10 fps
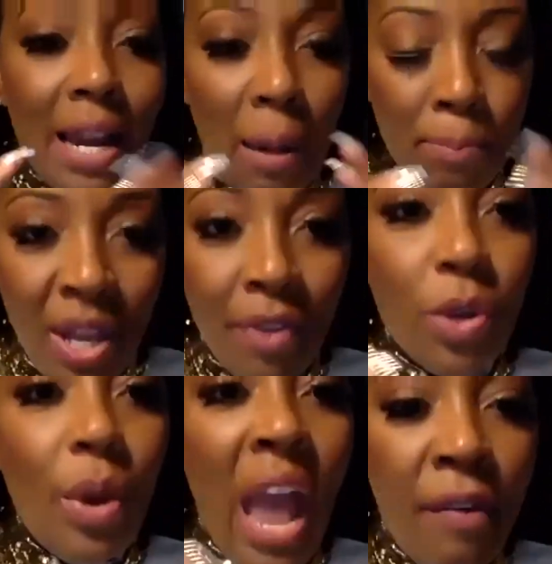And I'm telling
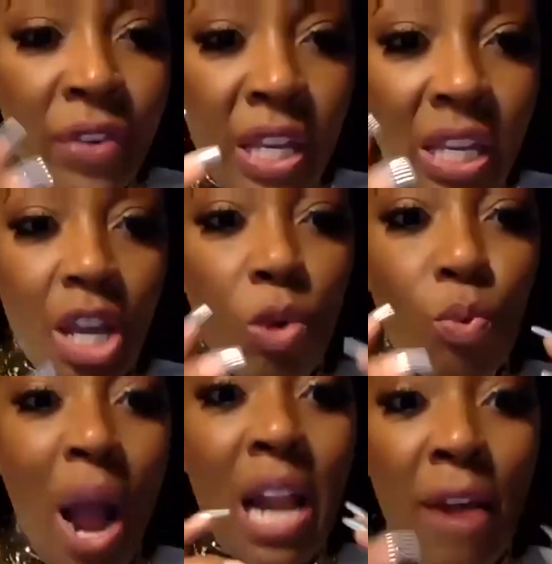you, every year,
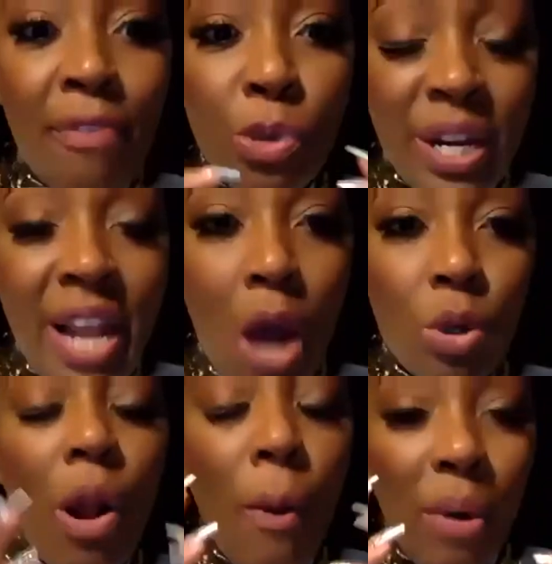right after
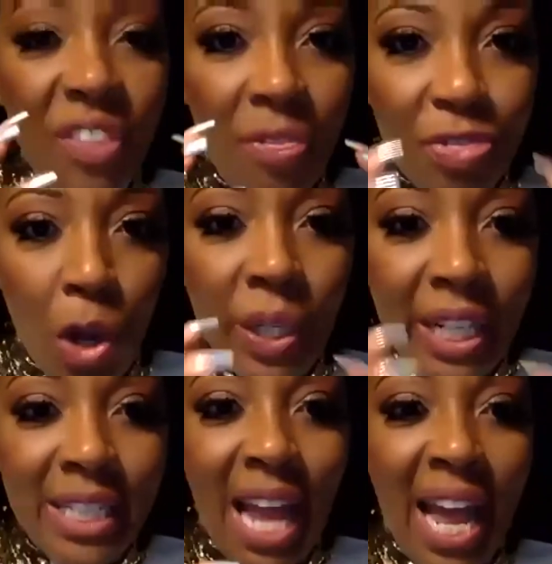encounter, within
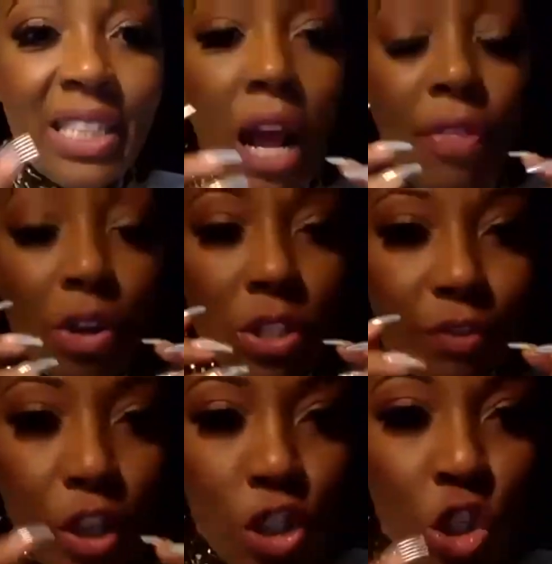30 days, there's
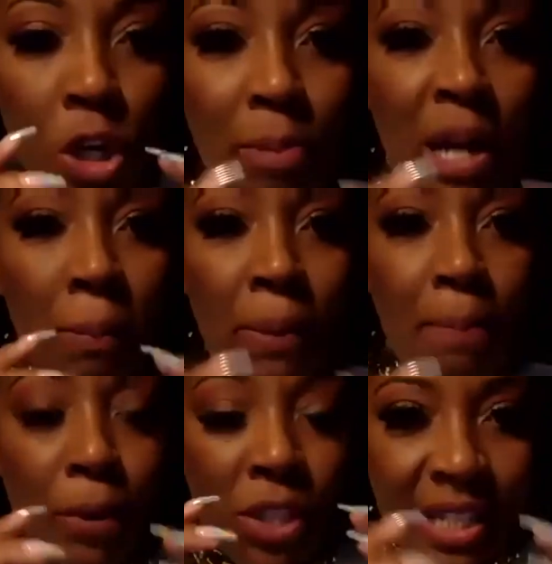a certain amount of
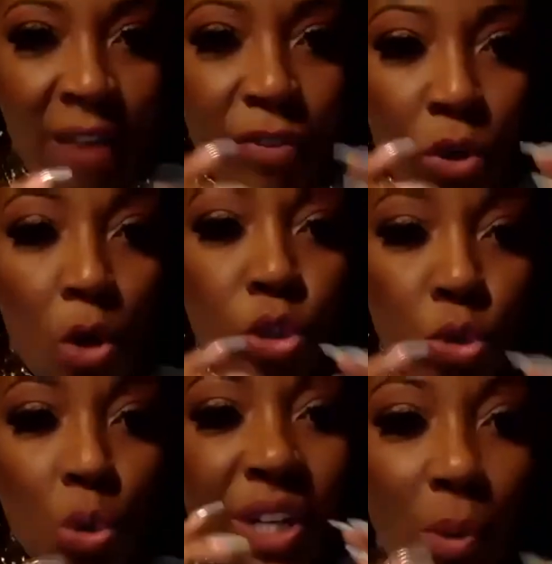people the devil goes
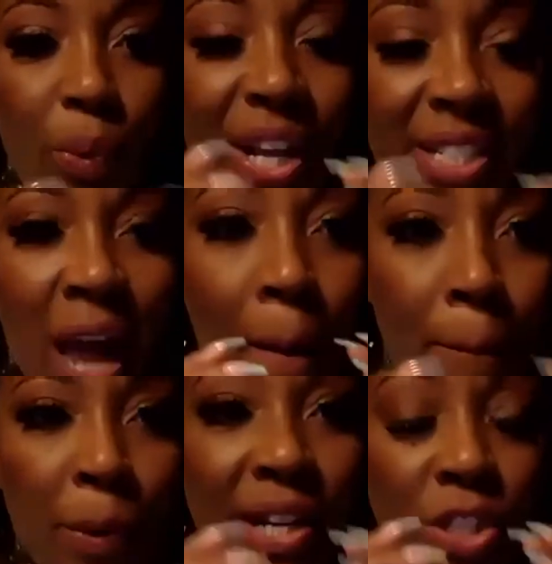through and he weeds out
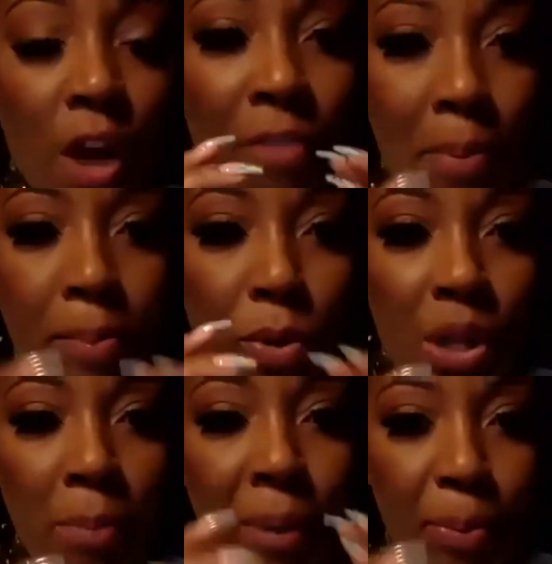and pricks off the people who
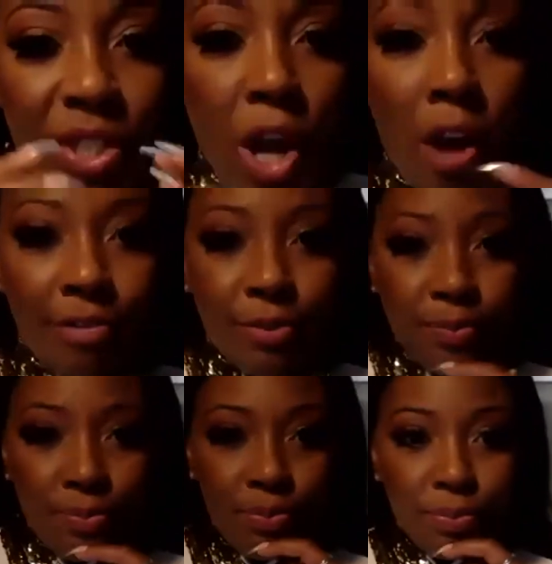can be pricked off.
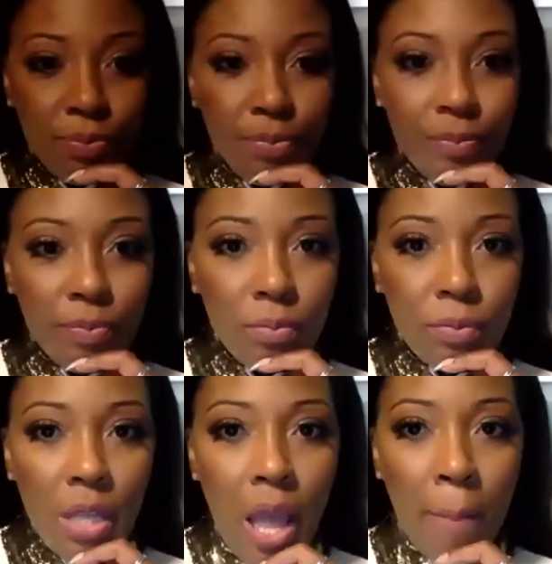
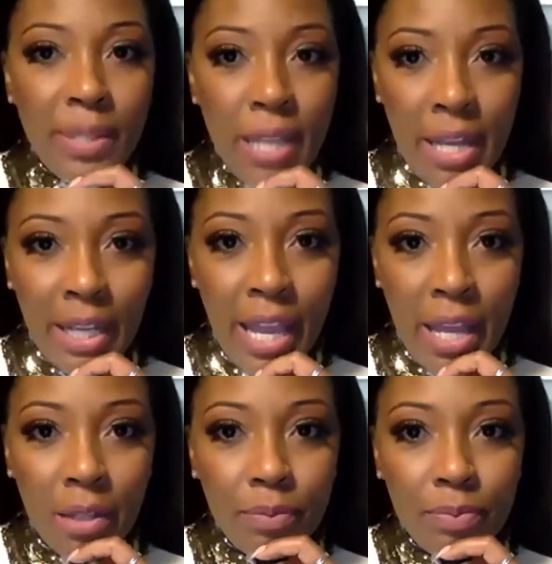I'm gonna say it again.